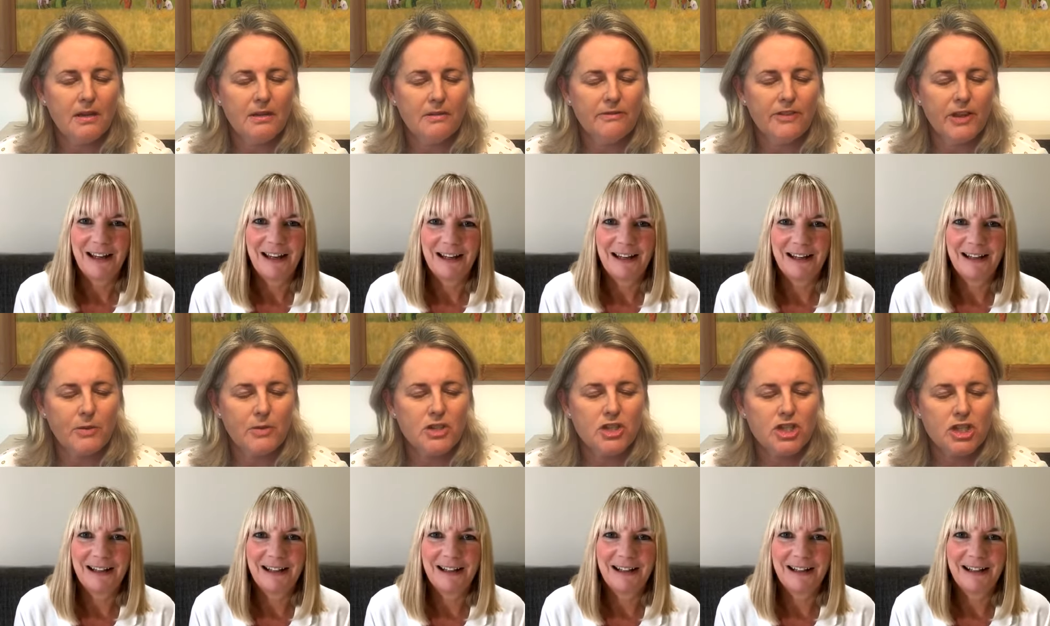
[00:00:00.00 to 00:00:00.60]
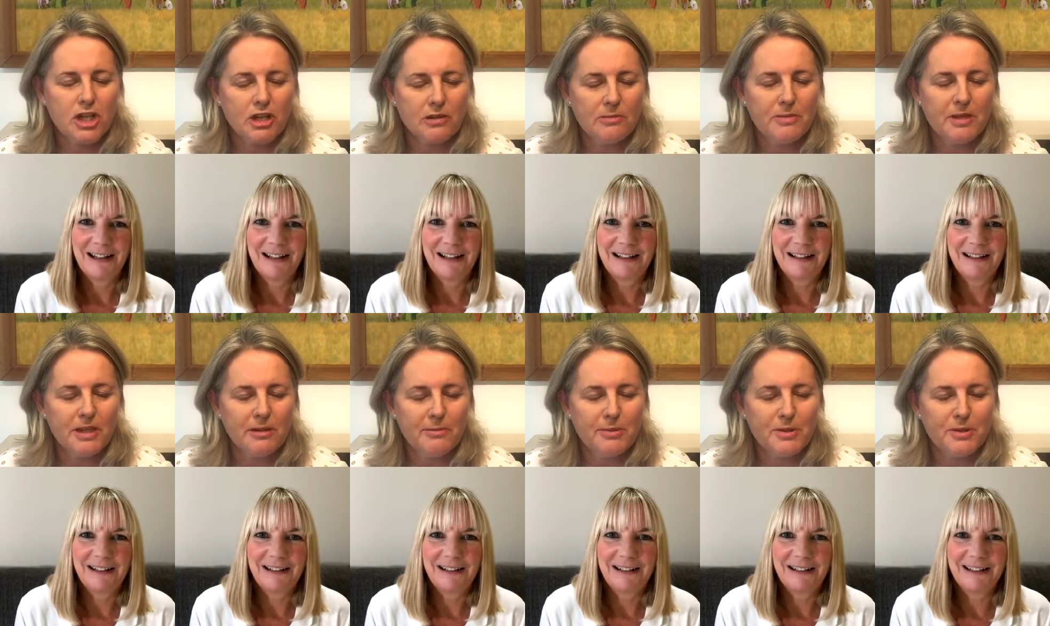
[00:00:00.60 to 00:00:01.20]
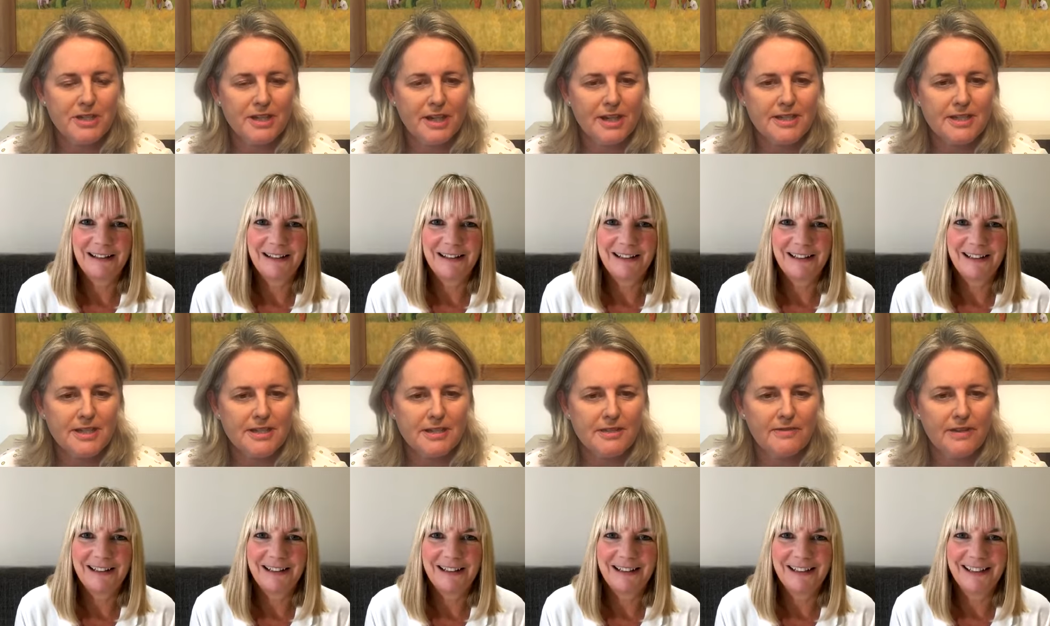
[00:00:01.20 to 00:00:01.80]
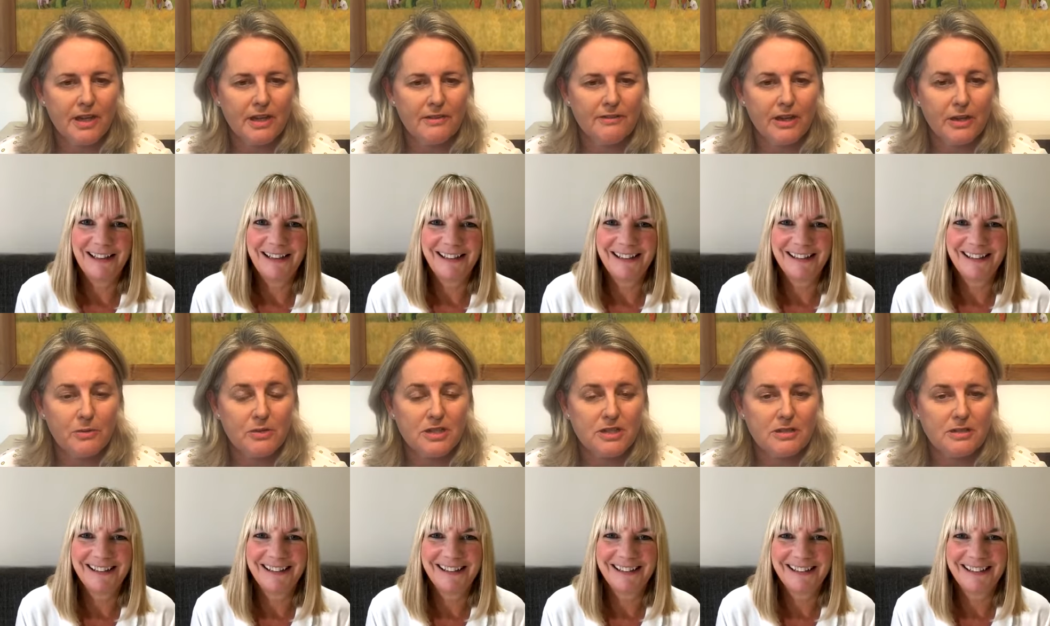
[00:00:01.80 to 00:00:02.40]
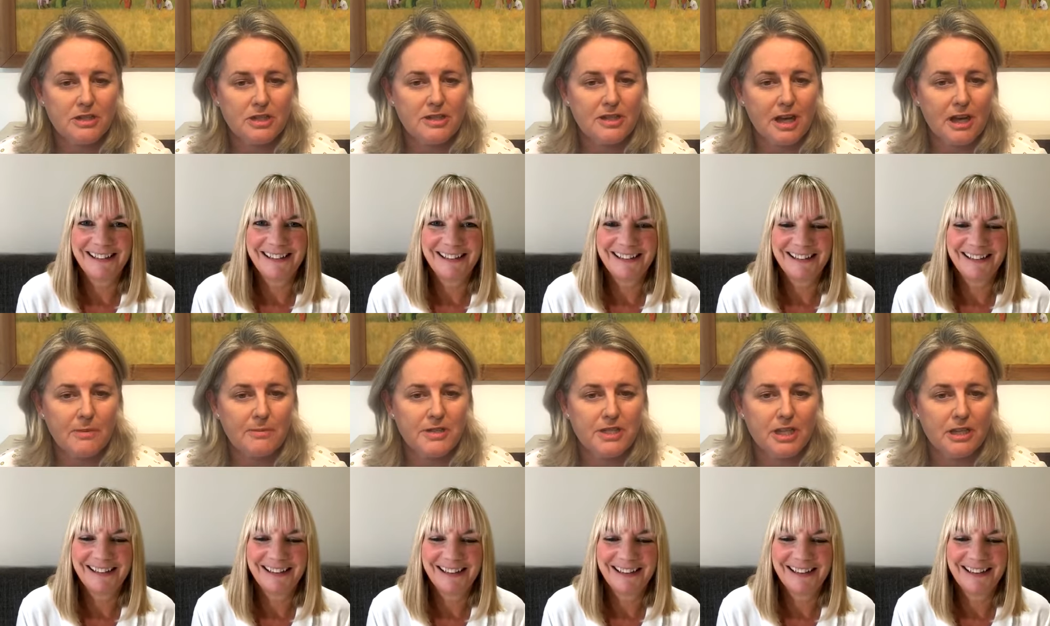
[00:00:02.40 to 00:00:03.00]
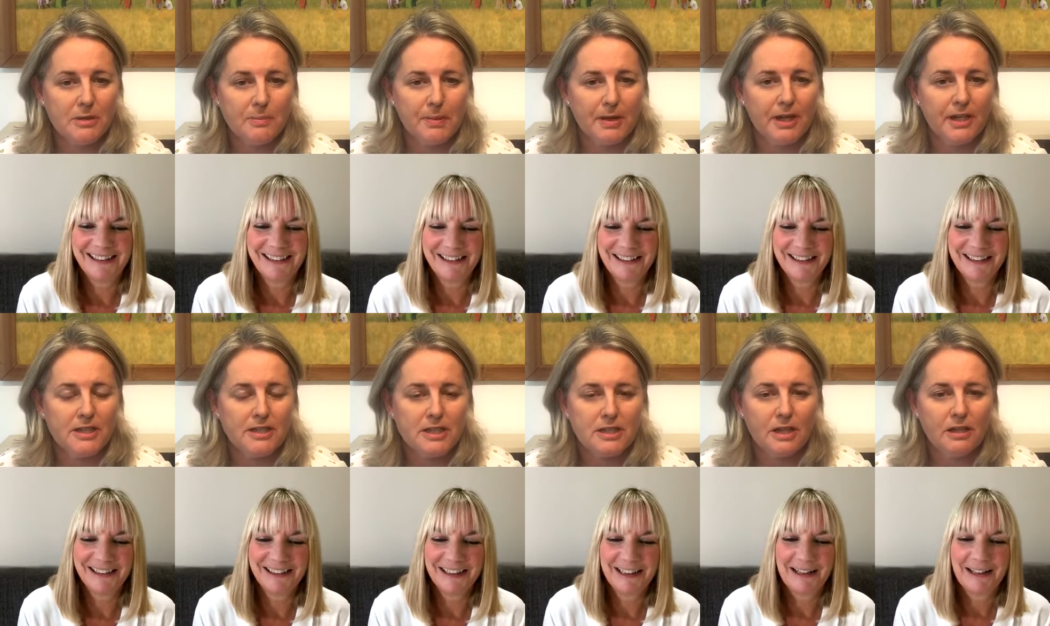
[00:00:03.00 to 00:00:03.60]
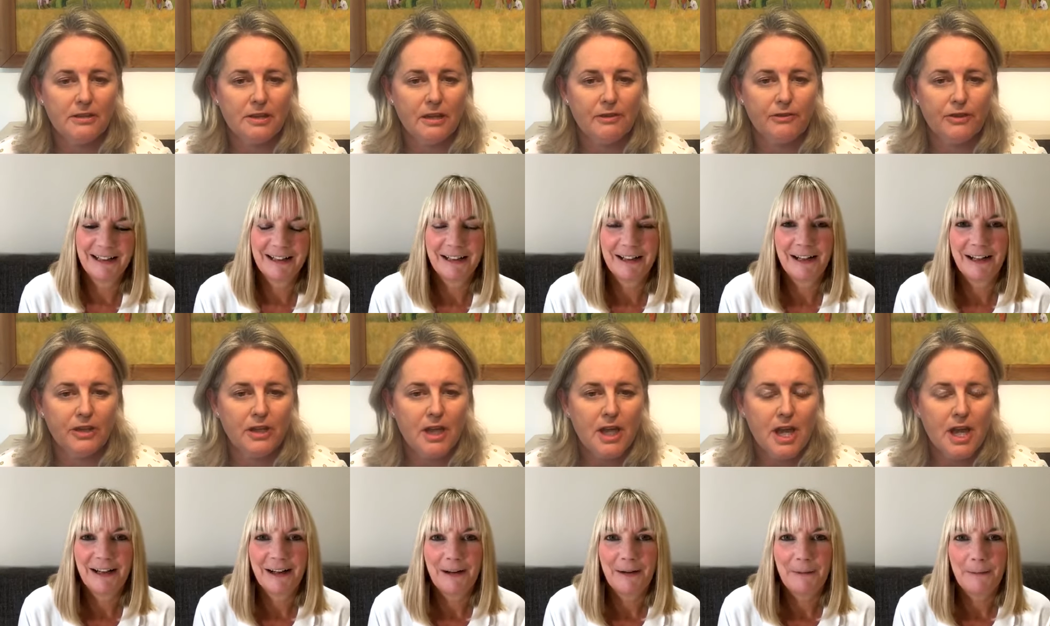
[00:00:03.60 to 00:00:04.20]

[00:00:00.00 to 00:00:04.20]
Speaker 1: there were so many important lessons in that that was just absolutely brilliant and i think for